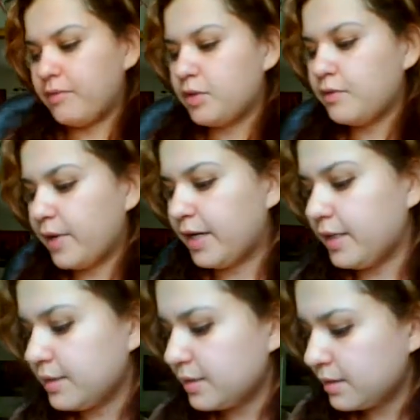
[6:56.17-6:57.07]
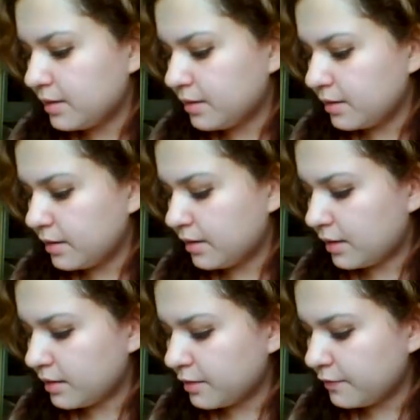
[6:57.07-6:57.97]
I'm going to write
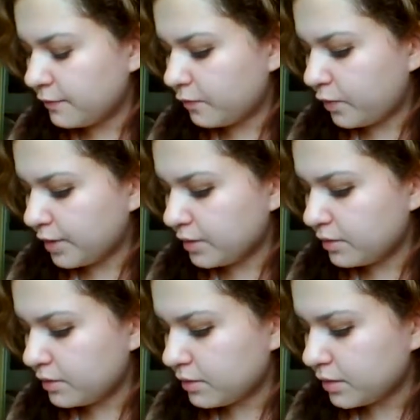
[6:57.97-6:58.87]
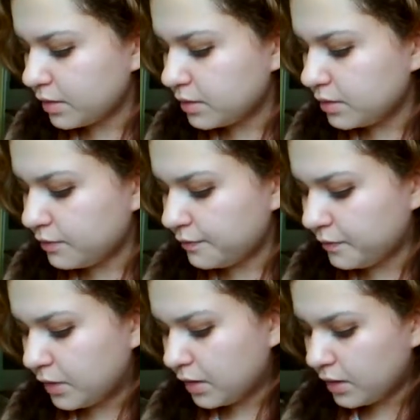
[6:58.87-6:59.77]
-132.
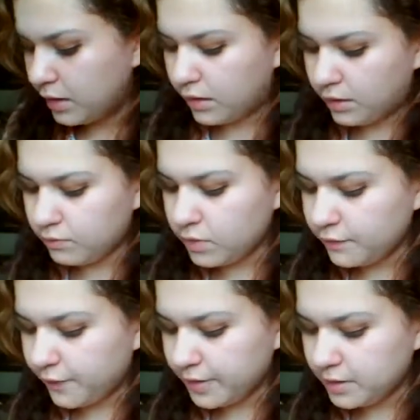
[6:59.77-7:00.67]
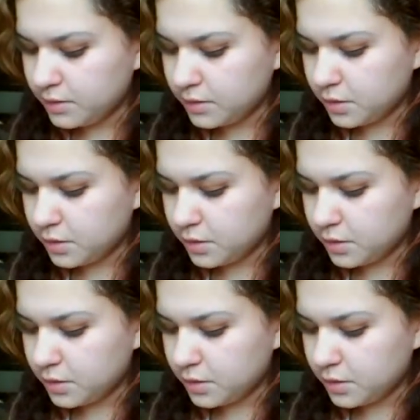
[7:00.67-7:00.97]
Now we're going to find the